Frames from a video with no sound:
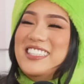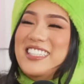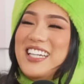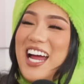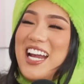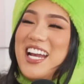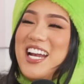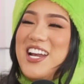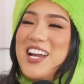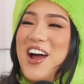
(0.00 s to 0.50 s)

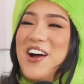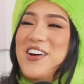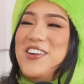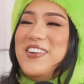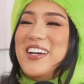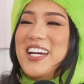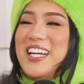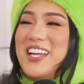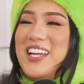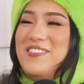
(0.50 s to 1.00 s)
I didn't know you
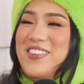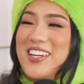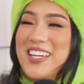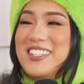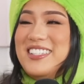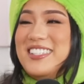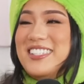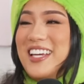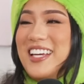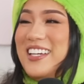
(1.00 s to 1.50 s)
were going to be
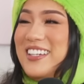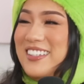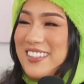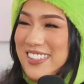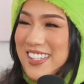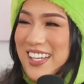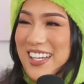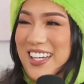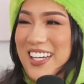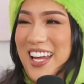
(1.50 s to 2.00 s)
a single
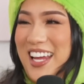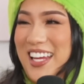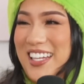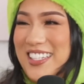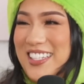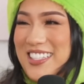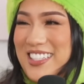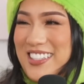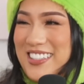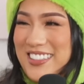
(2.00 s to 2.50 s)
Sonny
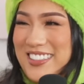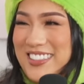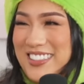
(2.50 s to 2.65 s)
Angel.